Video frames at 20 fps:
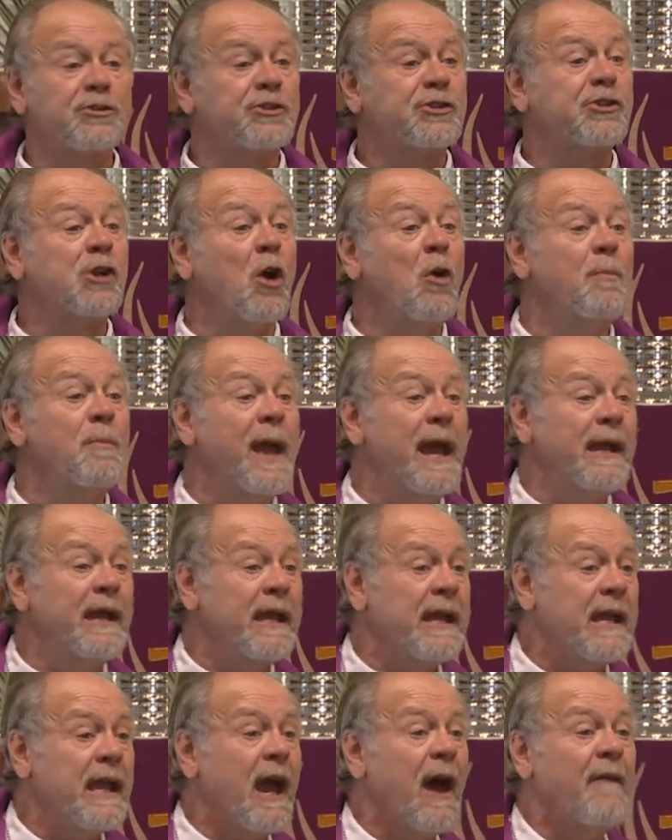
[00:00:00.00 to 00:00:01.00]
so
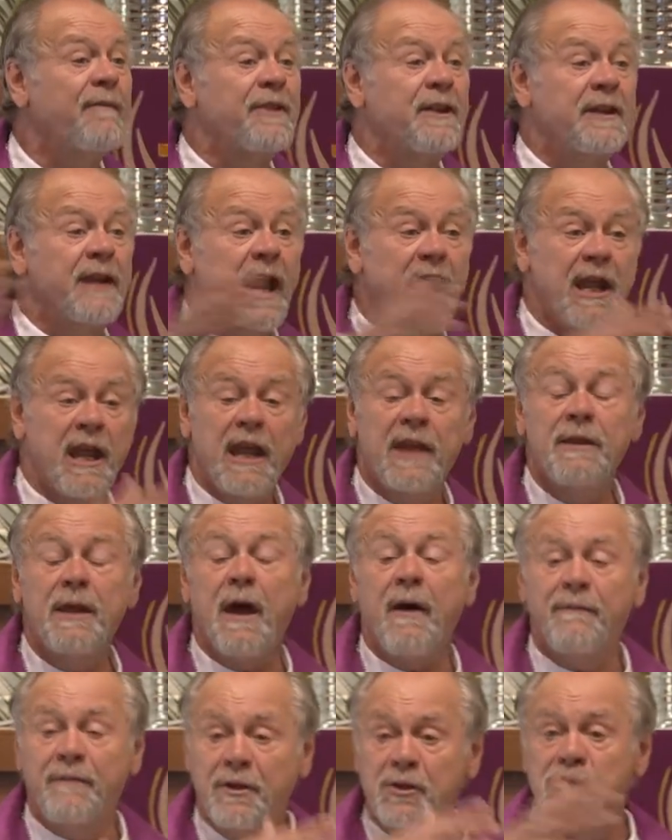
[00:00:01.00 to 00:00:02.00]
many of the, in,
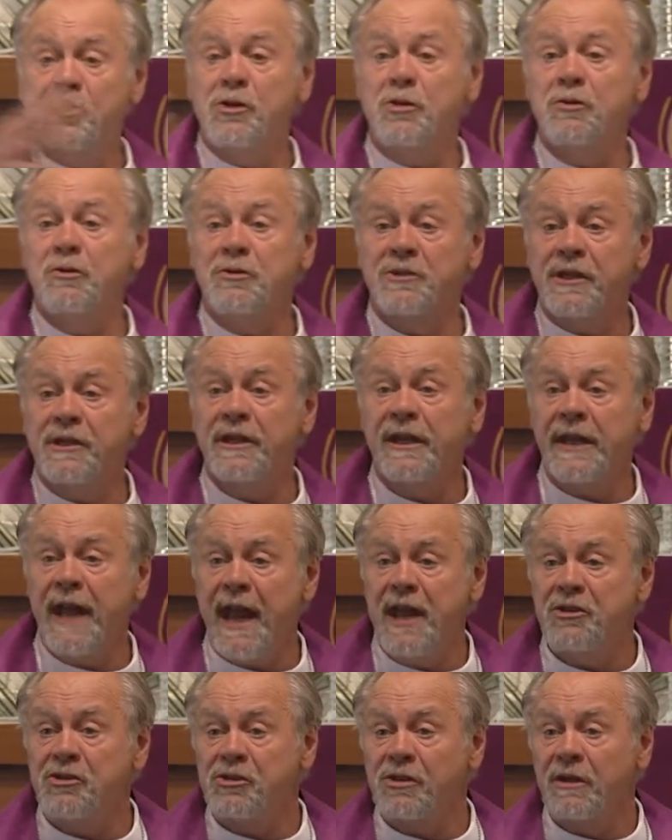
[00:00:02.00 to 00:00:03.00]
of the Jews in the
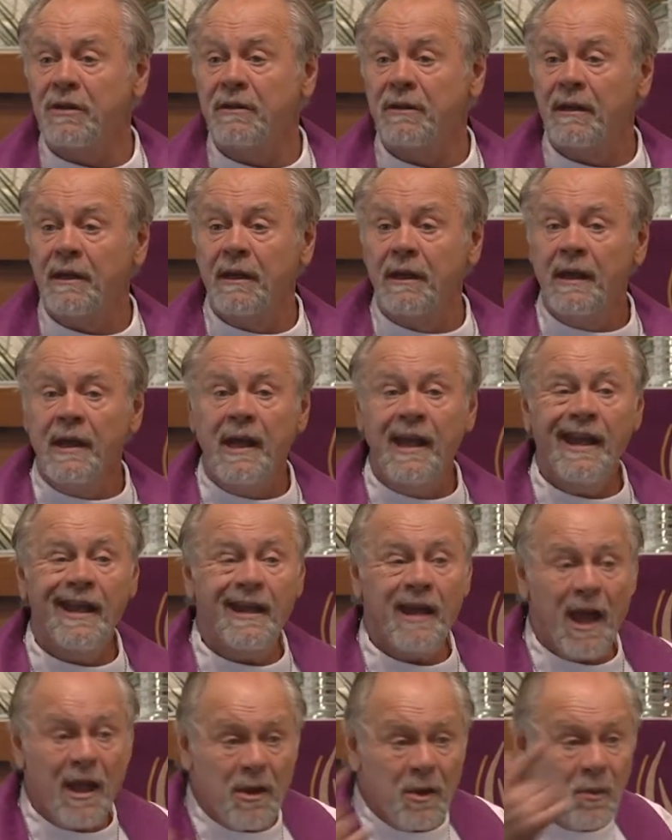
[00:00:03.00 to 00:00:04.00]
nation.
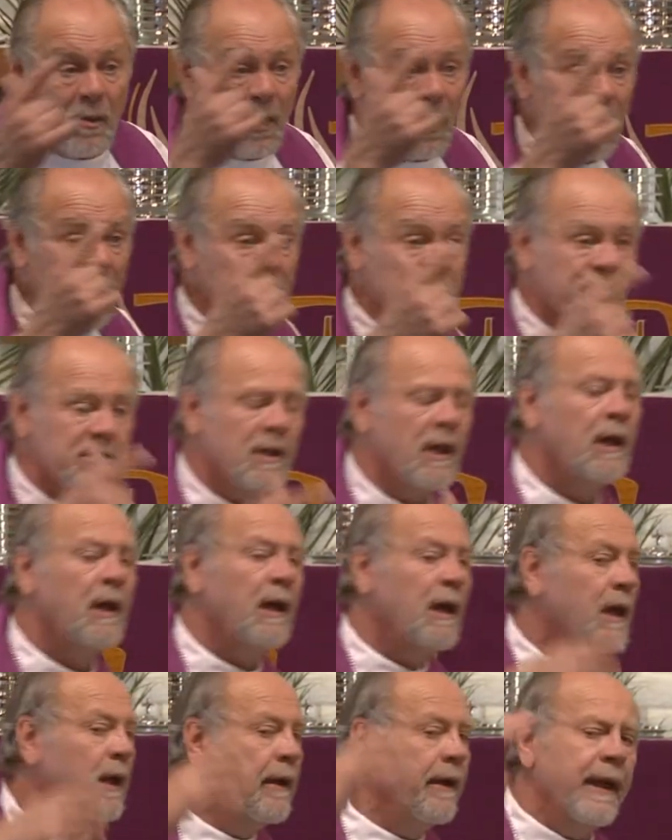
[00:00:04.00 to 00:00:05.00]
In other words,
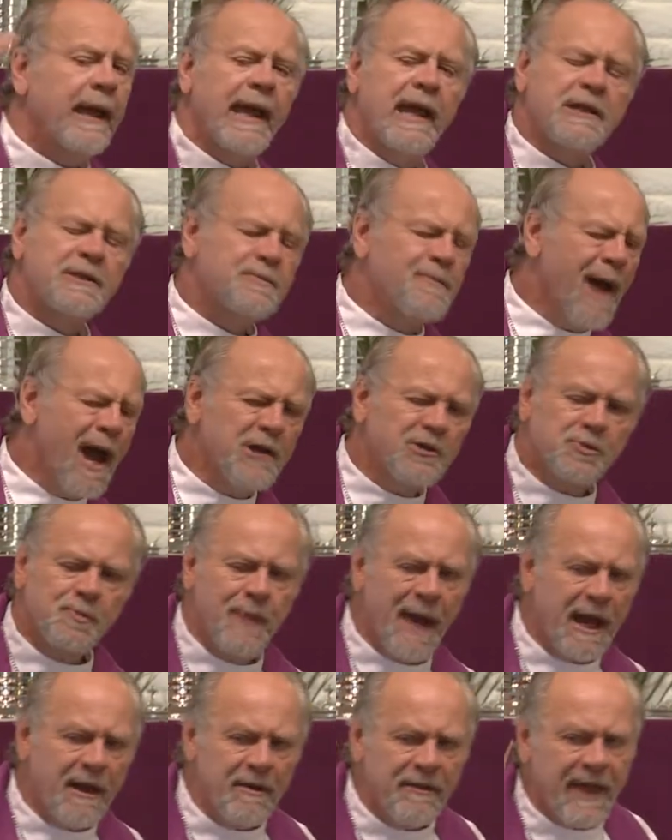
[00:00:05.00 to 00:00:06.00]
it's much
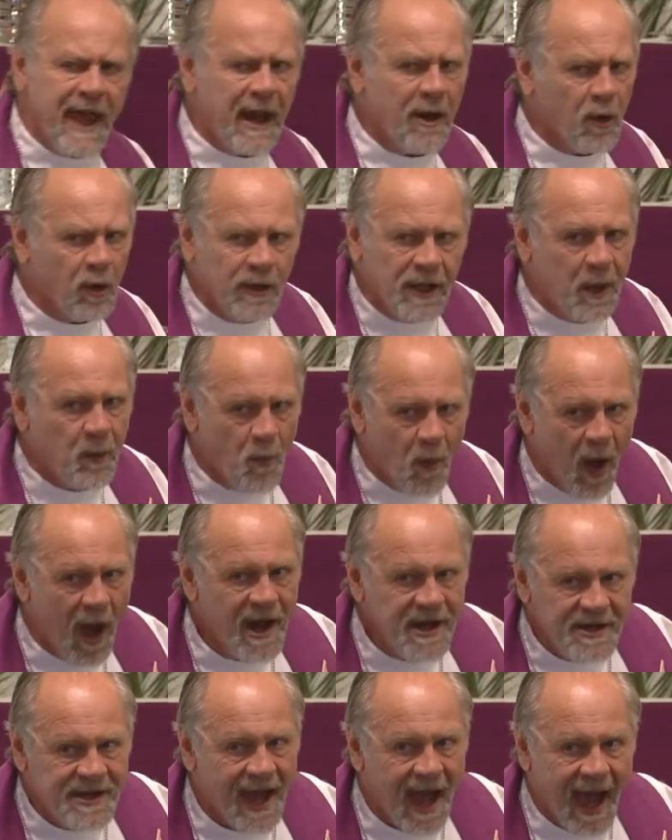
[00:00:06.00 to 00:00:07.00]
better that only
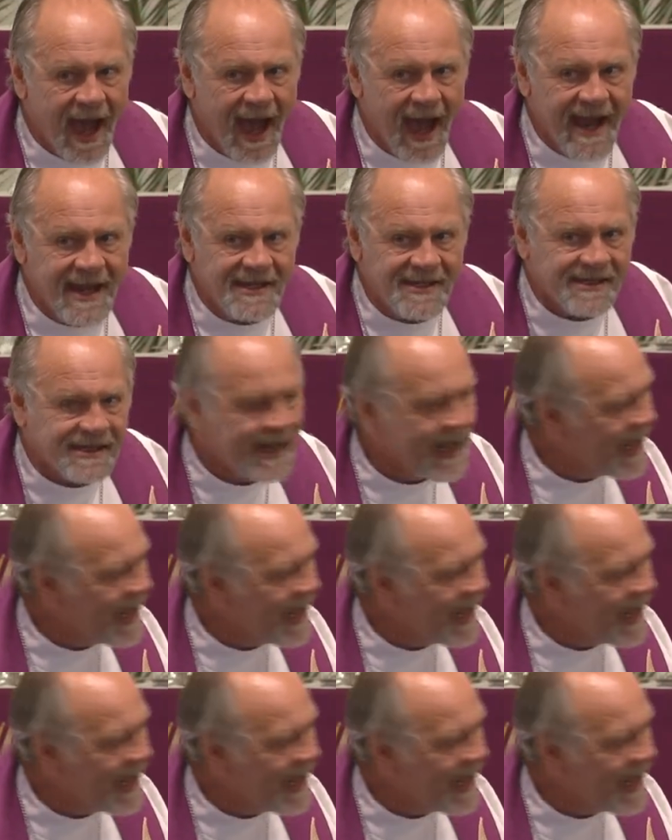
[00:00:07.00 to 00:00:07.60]
one dies